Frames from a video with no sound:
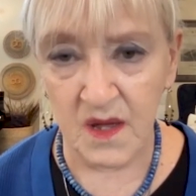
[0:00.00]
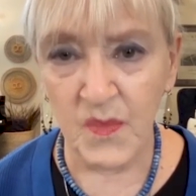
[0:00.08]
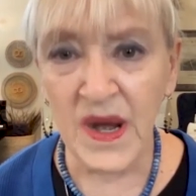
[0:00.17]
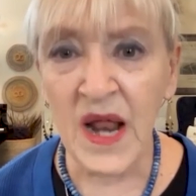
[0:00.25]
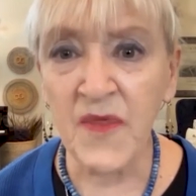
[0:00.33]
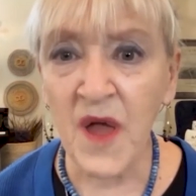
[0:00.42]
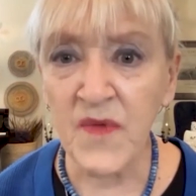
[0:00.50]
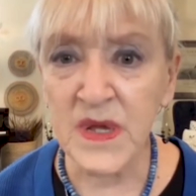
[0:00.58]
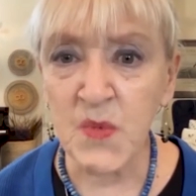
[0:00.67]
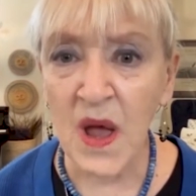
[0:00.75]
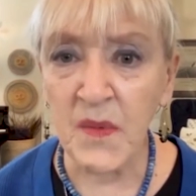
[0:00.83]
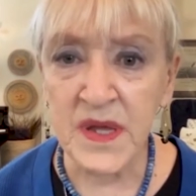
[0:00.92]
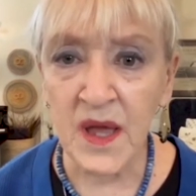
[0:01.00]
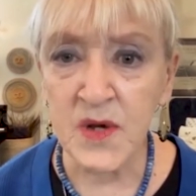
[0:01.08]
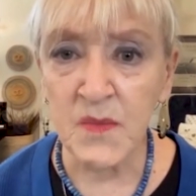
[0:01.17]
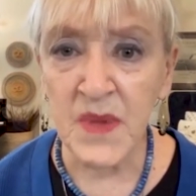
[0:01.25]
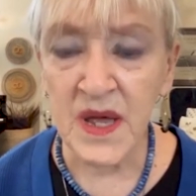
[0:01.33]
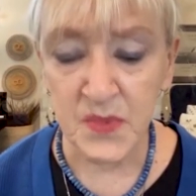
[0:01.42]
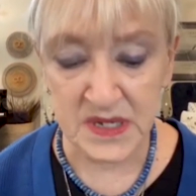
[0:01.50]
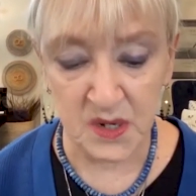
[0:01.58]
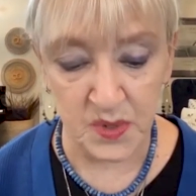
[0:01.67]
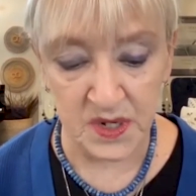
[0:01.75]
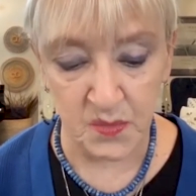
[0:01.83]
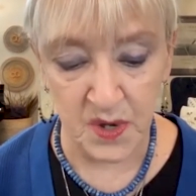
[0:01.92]
But I thought that's why we hung them up, said
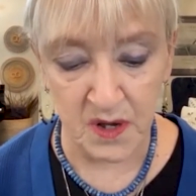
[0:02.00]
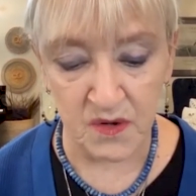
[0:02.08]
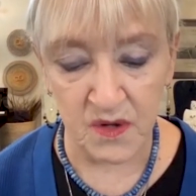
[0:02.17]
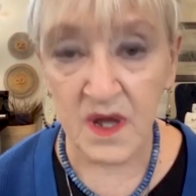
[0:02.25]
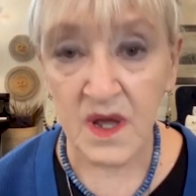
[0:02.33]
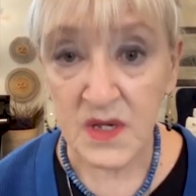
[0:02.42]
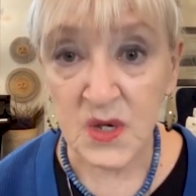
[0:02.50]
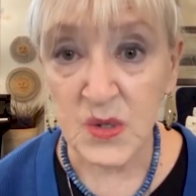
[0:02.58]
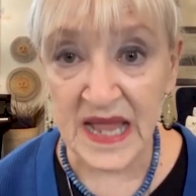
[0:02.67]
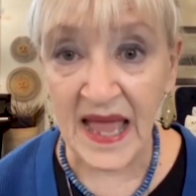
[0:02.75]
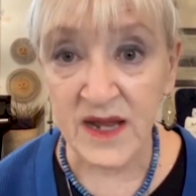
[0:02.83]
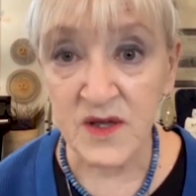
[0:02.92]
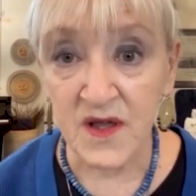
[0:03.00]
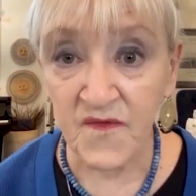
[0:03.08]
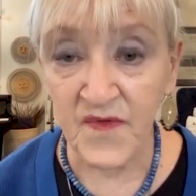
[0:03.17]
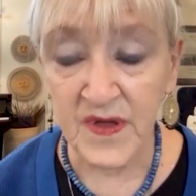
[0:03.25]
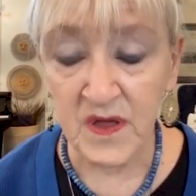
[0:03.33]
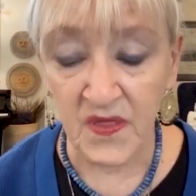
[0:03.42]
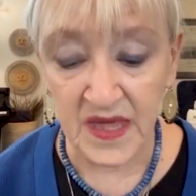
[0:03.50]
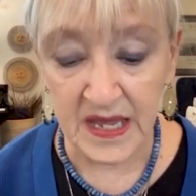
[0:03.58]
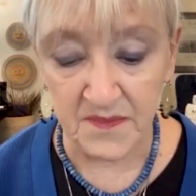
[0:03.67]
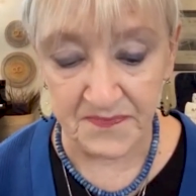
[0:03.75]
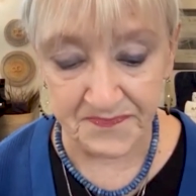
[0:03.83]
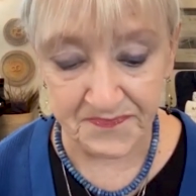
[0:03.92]
Bebo, so Santa could fill
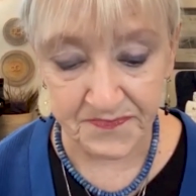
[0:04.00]
them.